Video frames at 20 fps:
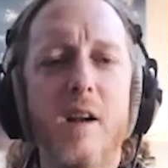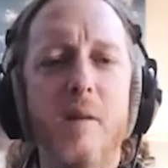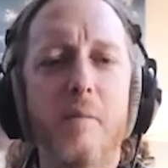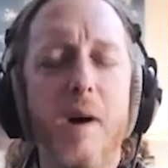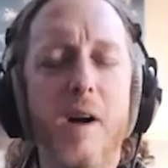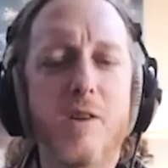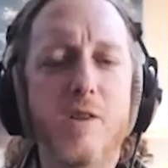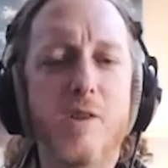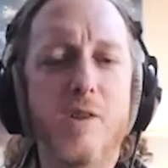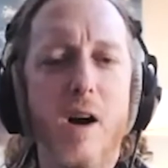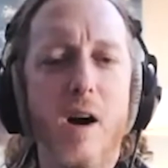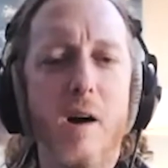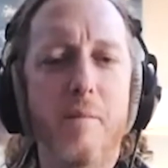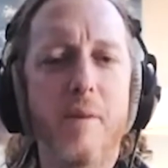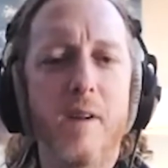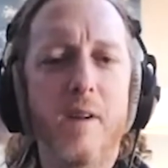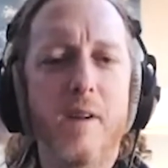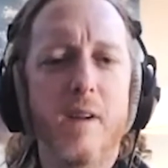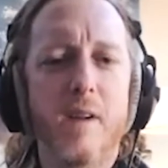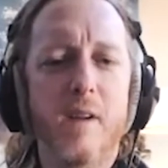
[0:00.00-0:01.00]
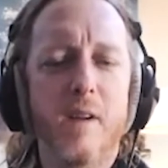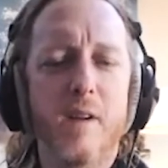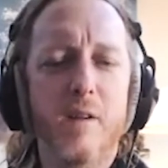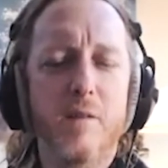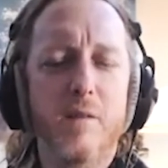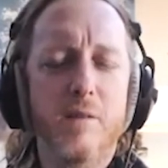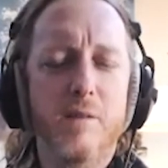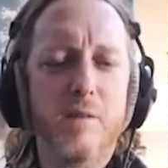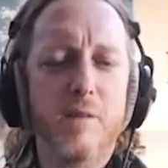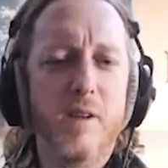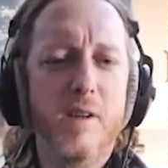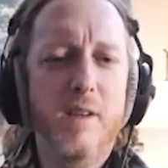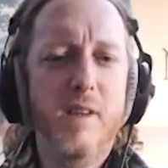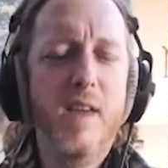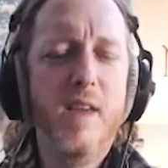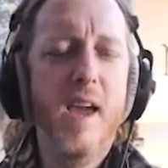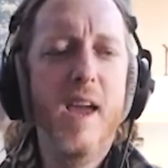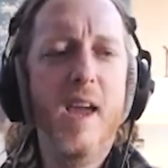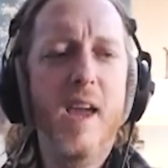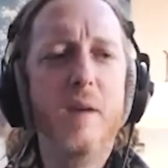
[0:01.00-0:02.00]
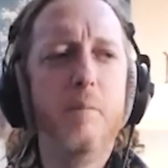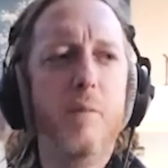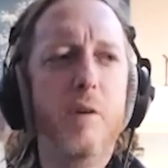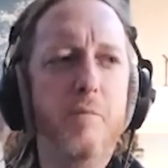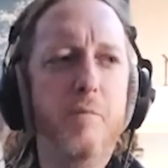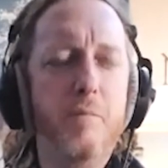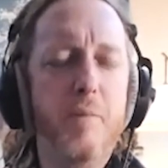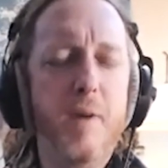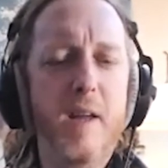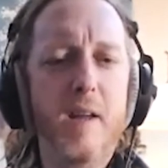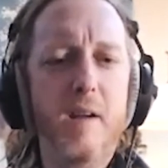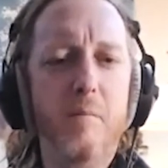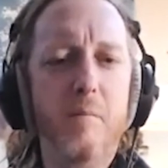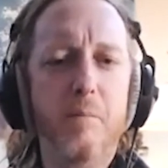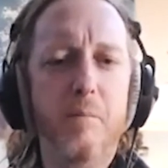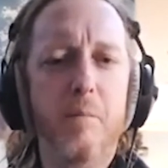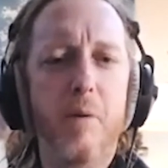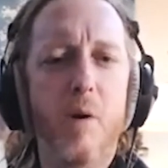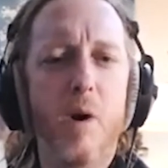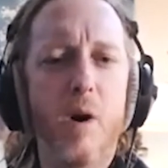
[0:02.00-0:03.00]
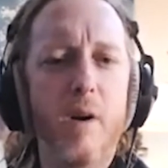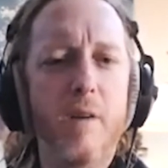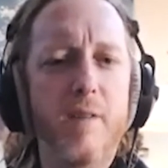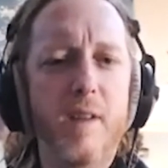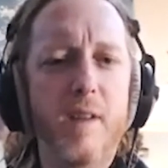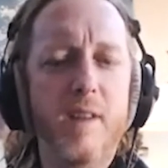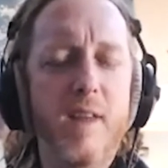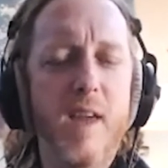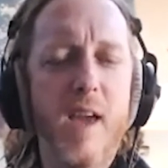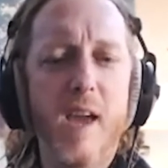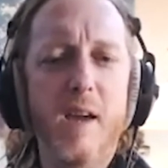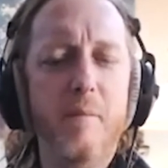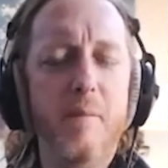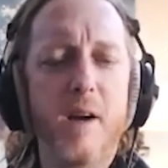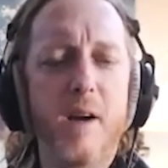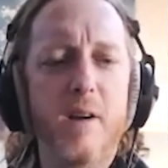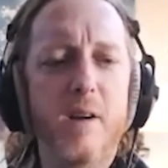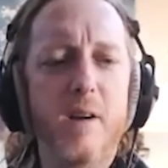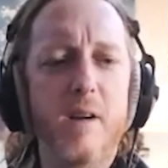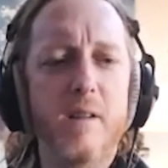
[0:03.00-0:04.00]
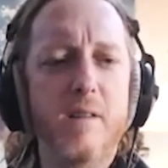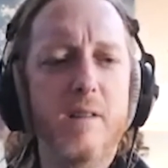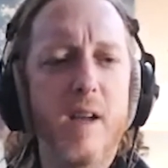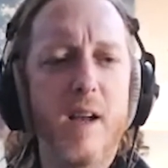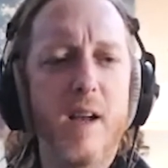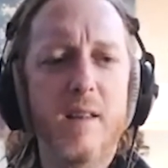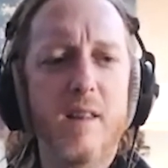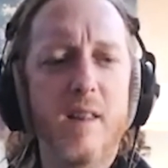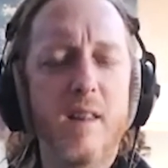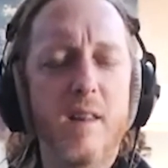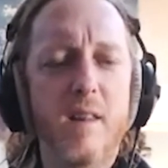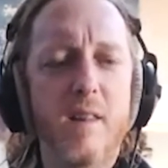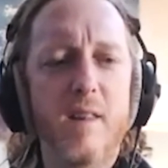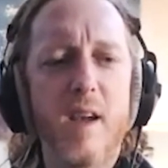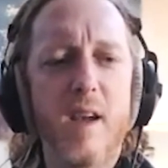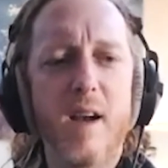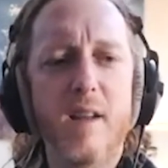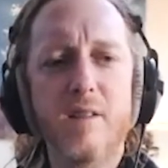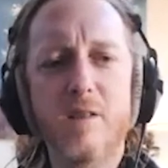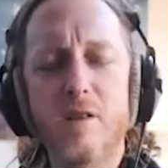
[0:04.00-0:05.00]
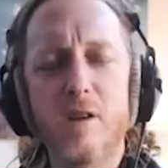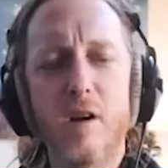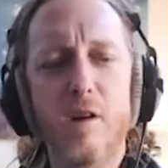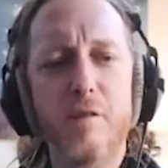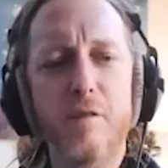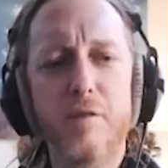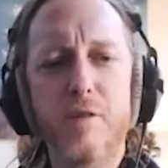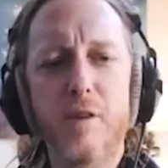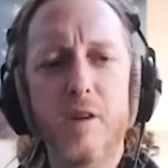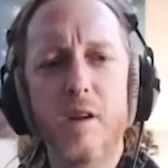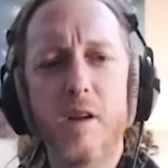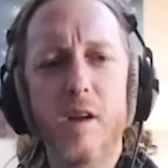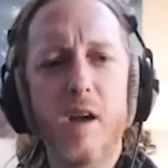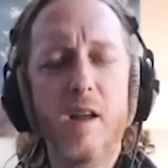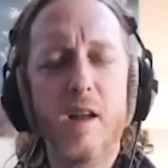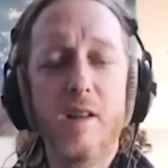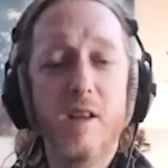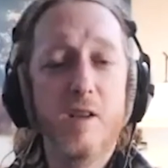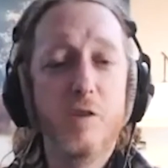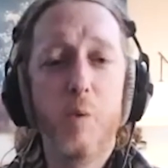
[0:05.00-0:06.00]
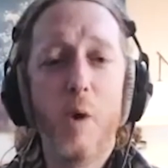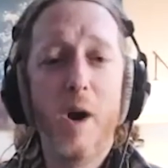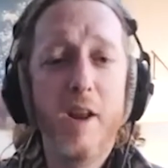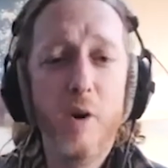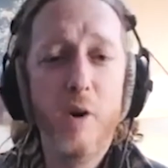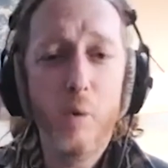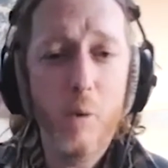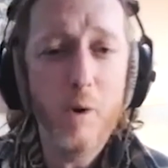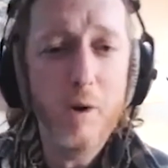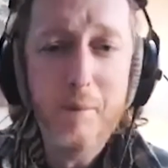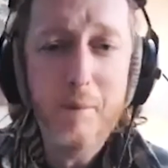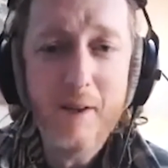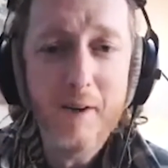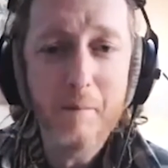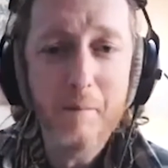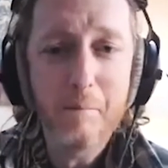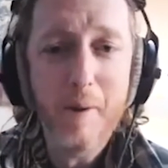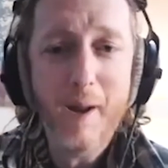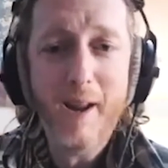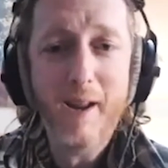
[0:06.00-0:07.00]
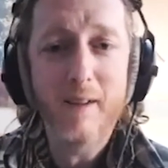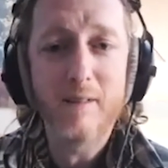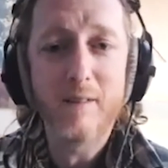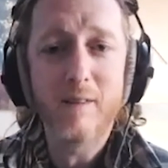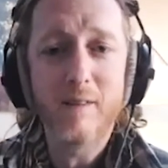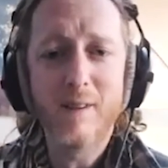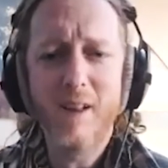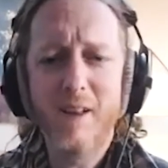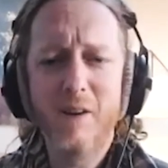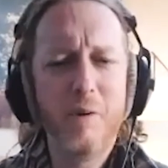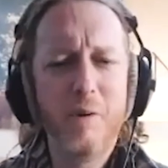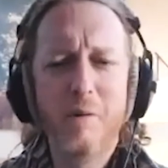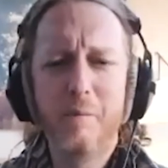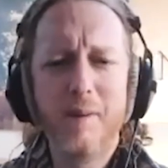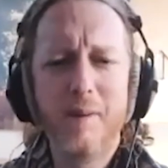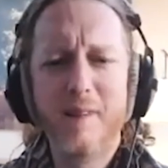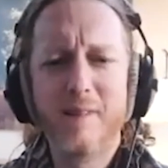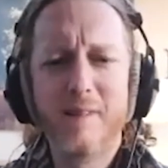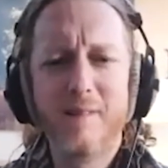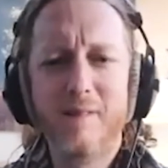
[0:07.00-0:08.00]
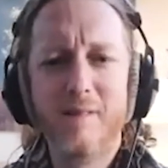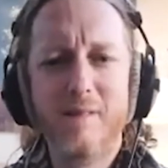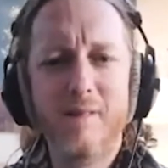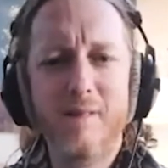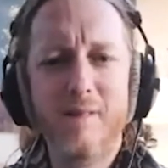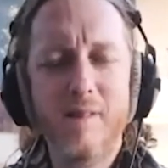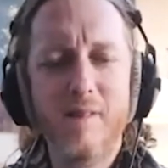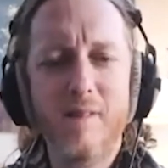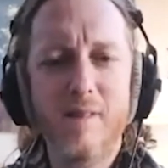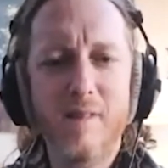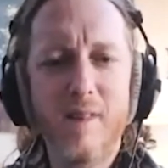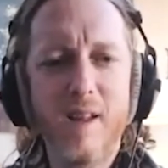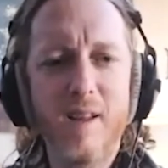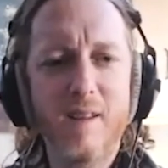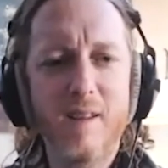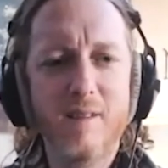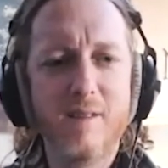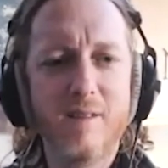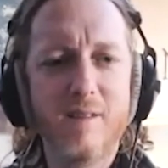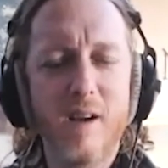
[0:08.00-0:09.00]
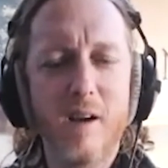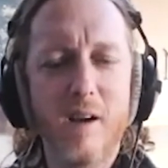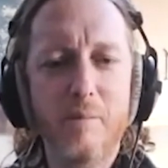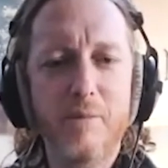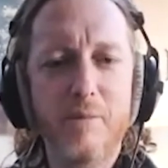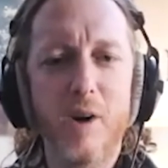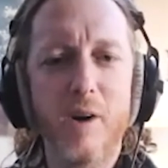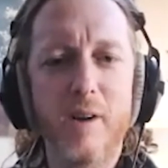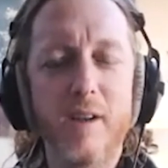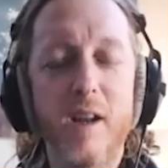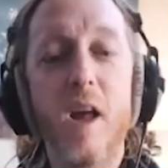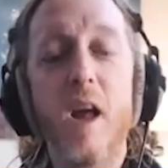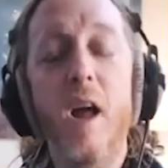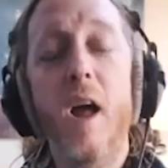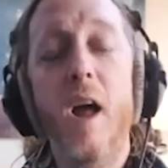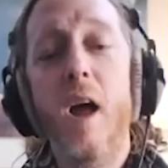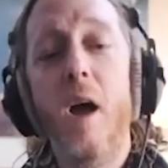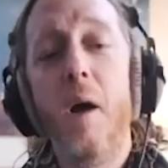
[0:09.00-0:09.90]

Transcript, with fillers: kind of my job. The game of being part of the game, I that that stuff. To, that's why I don't want to be in a band. I don't want mm. to be. Thanks, I'm done.